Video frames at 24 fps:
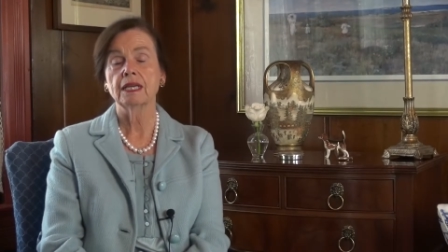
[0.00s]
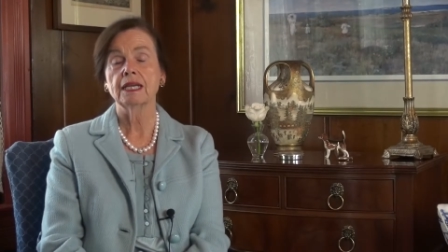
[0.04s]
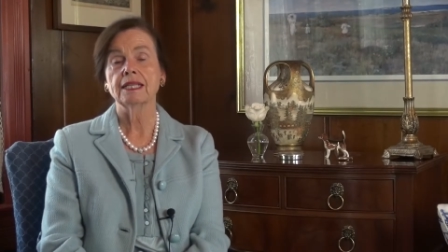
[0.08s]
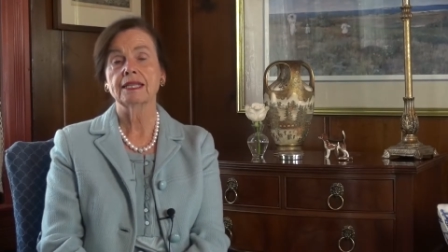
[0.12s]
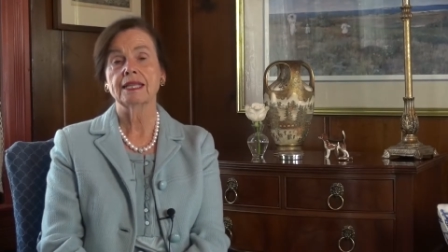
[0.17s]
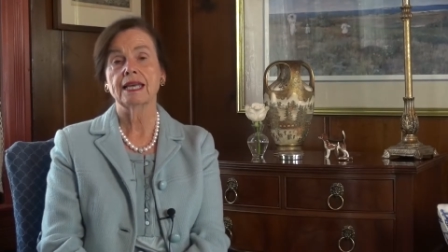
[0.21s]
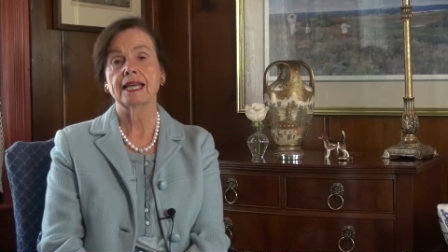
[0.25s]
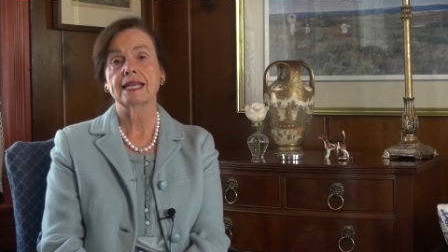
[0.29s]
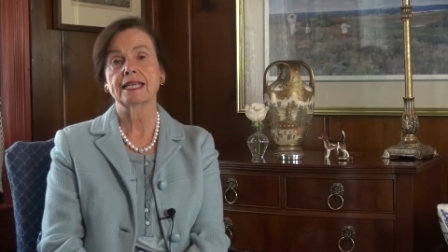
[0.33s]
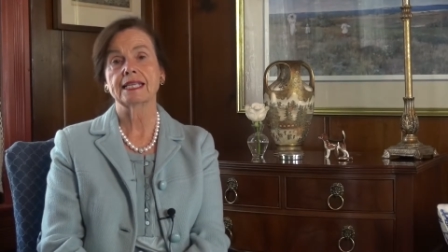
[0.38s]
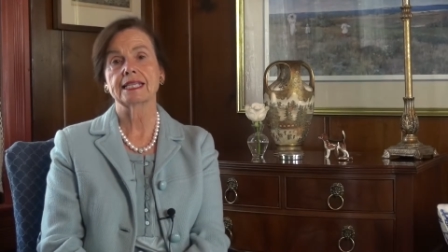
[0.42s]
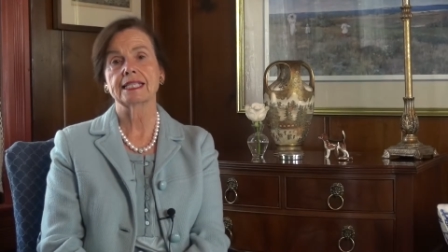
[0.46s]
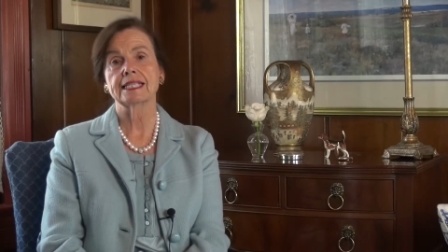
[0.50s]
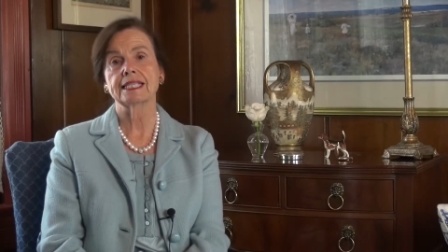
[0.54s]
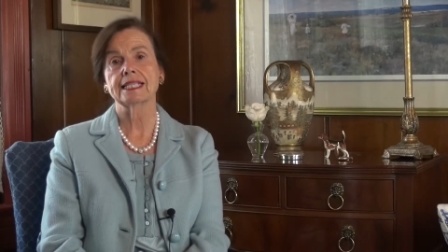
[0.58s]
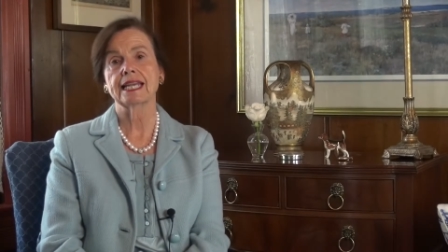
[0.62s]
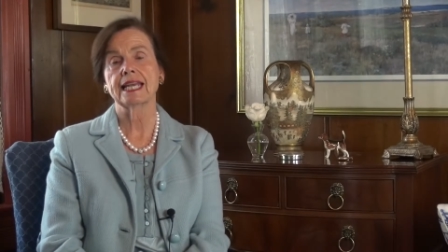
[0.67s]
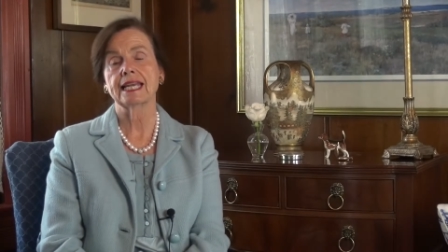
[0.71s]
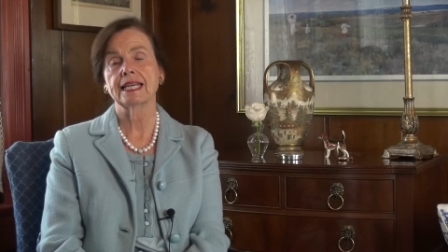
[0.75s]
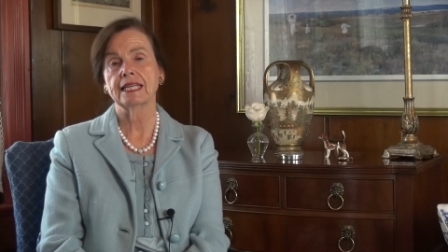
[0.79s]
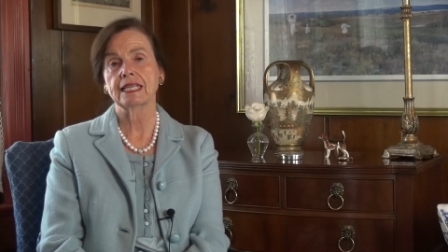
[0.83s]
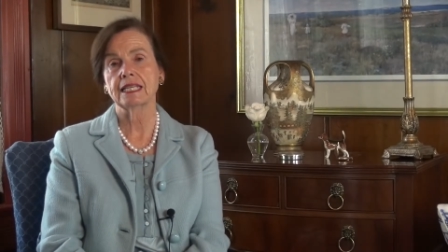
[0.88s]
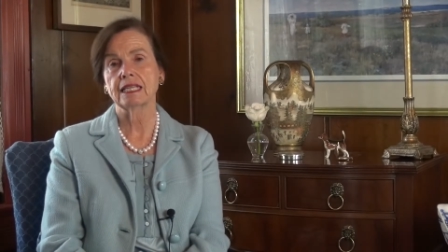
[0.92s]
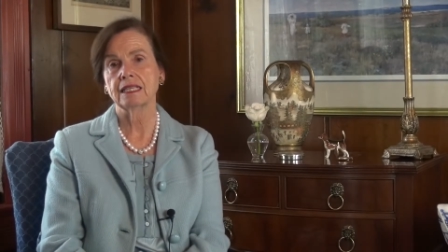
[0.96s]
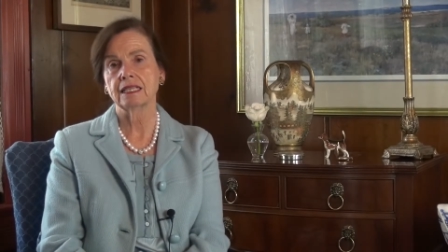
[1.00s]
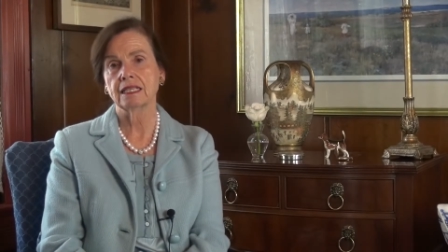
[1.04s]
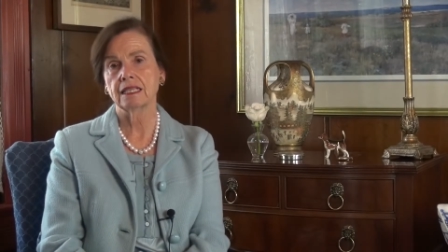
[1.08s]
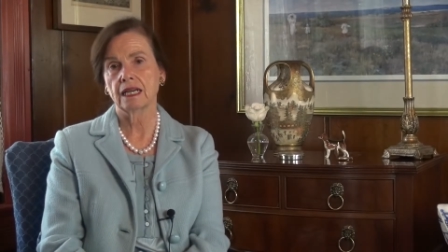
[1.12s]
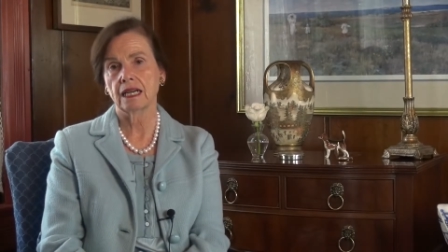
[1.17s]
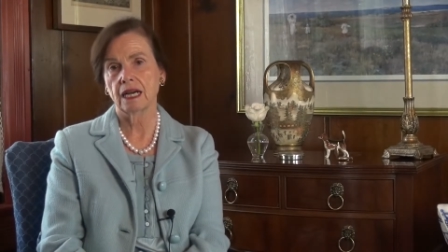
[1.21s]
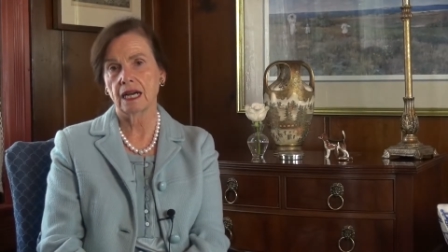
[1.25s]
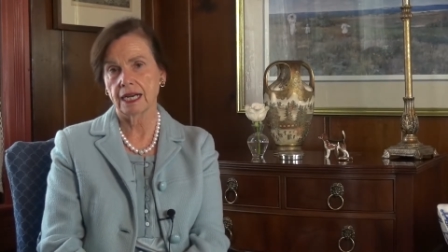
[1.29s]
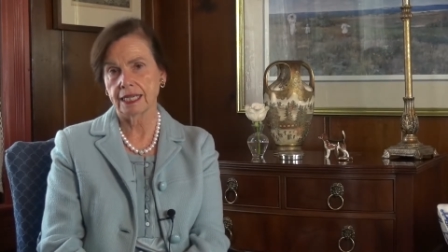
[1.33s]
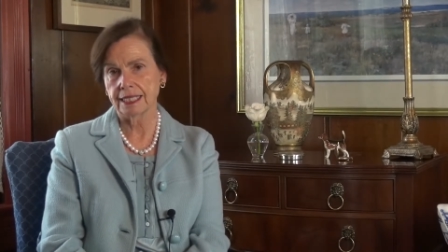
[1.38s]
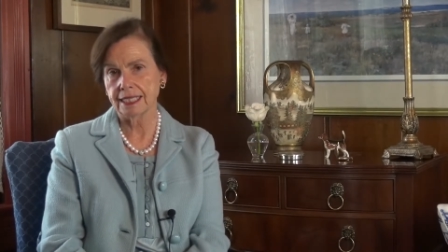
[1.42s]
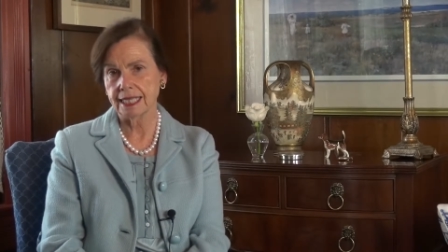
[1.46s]
that is getting
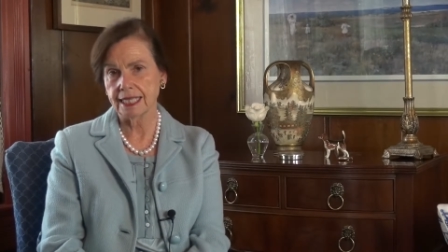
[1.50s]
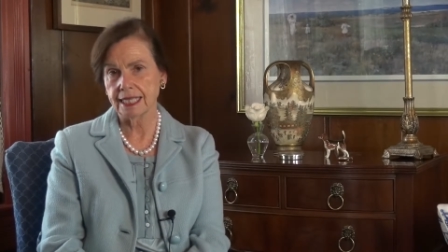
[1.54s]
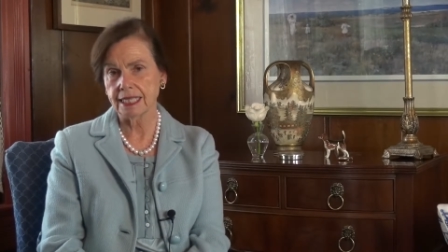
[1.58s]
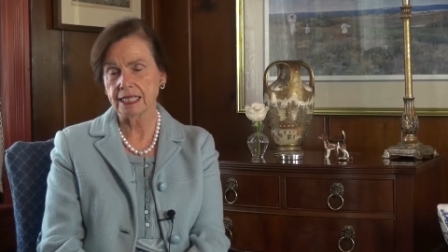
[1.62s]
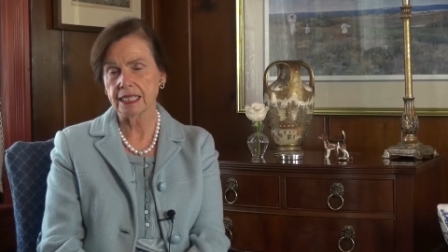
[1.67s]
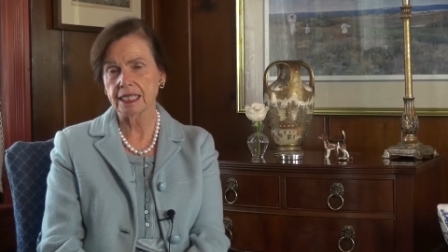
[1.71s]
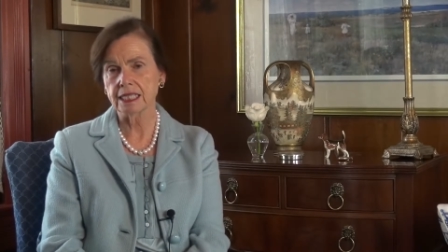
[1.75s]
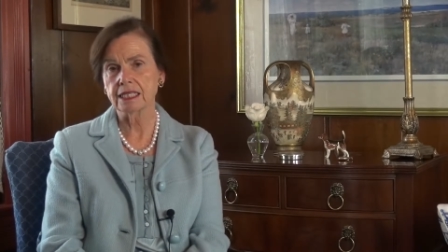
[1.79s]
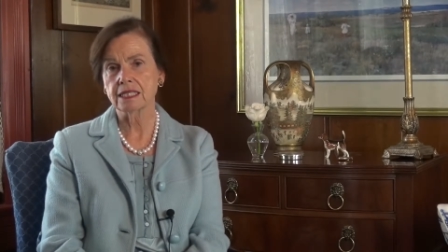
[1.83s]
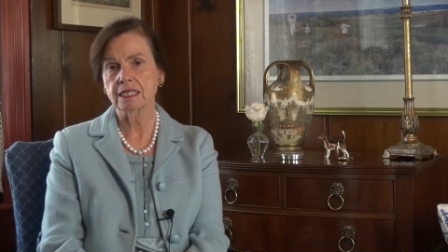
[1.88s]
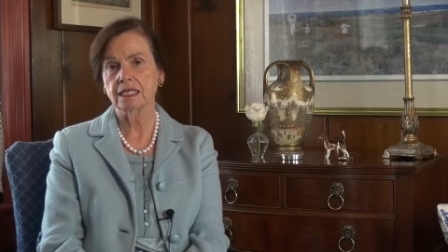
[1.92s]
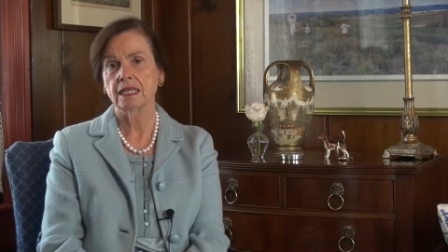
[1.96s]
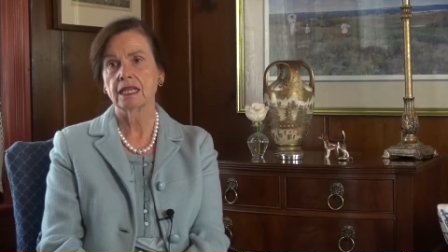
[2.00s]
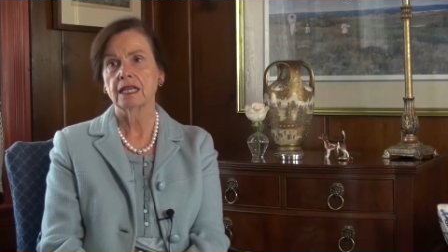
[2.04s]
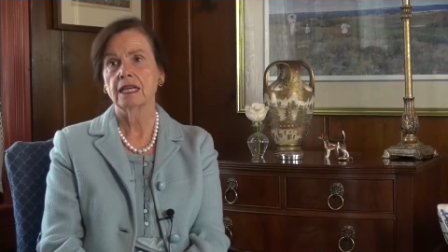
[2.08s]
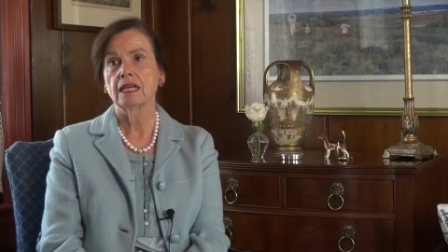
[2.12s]
ideas